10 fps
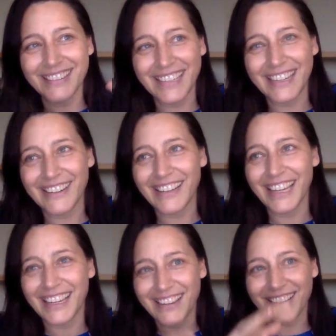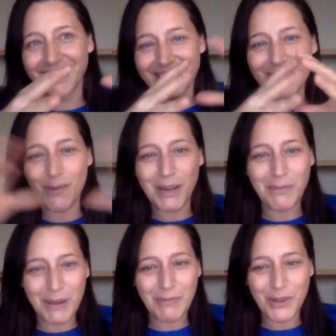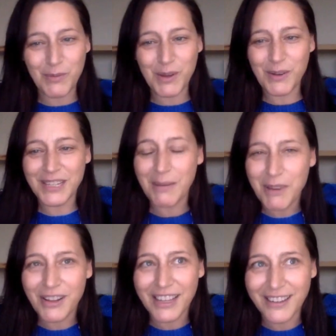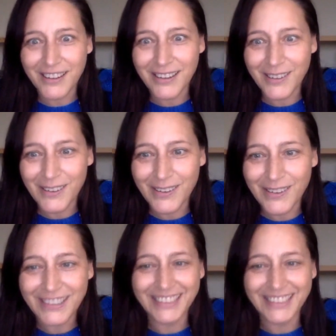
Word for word: they're like so many people you meet at one time, you're like, uh uh-uh. uh